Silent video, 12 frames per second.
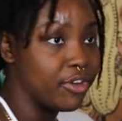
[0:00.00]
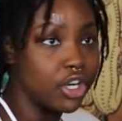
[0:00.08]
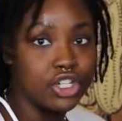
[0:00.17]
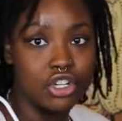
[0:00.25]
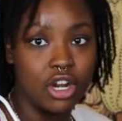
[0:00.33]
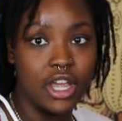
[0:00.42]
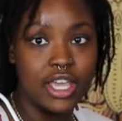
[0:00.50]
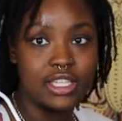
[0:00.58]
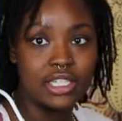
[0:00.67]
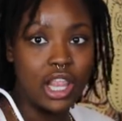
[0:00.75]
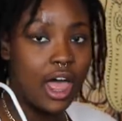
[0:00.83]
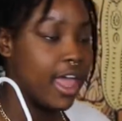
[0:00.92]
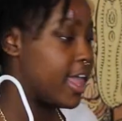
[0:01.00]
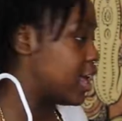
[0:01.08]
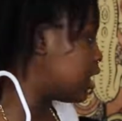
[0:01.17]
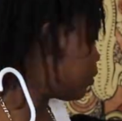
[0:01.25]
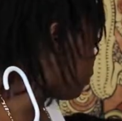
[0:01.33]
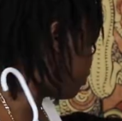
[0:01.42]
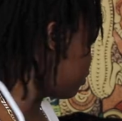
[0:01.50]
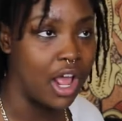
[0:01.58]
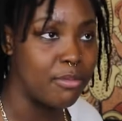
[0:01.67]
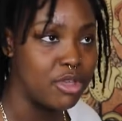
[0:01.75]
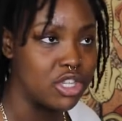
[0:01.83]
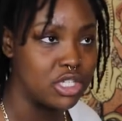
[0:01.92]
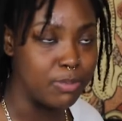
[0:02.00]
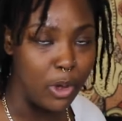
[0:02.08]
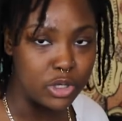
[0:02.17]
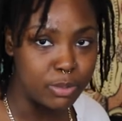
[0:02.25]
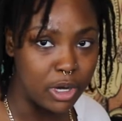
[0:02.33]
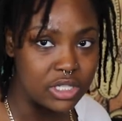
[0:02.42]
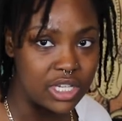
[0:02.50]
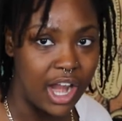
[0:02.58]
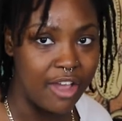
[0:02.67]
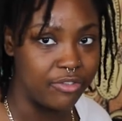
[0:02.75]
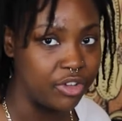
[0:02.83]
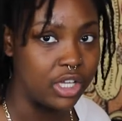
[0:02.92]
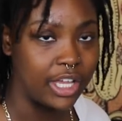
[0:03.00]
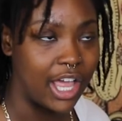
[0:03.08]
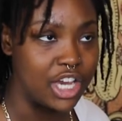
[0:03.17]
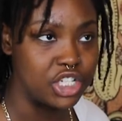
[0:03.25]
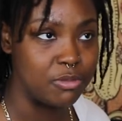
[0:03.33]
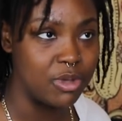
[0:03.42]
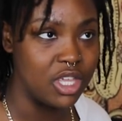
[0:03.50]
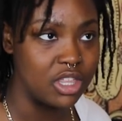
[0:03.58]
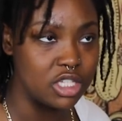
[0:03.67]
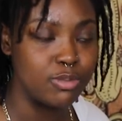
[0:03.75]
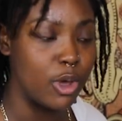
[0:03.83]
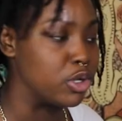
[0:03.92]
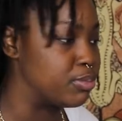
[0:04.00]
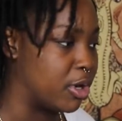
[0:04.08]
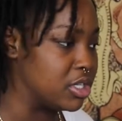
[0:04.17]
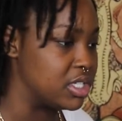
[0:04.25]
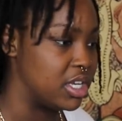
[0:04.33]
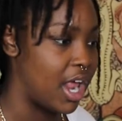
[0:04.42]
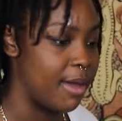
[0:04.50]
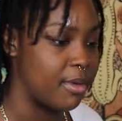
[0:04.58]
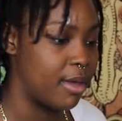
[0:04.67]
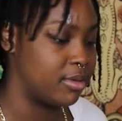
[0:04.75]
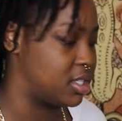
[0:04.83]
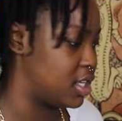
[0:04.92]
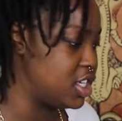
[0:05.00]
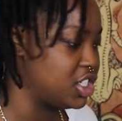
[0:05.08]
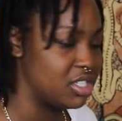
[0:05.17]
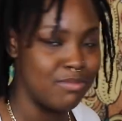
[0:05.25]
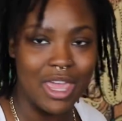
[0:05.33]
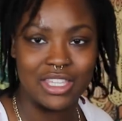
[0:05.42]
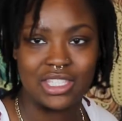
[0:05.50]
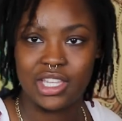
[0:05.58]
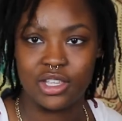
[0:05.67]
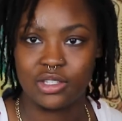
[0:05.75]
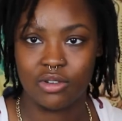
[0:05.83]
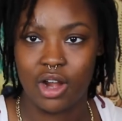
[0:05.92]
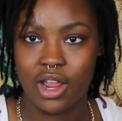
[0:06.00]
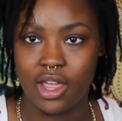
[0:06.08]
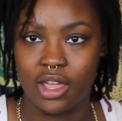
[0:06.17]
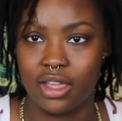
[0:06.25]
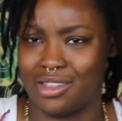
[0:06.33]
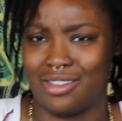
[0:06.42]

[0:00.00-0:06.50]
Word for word: Hilfiger dress. Like, should I be the spokesperson? I feel like I should be the spokesperson. I'm, it just makes sense, right?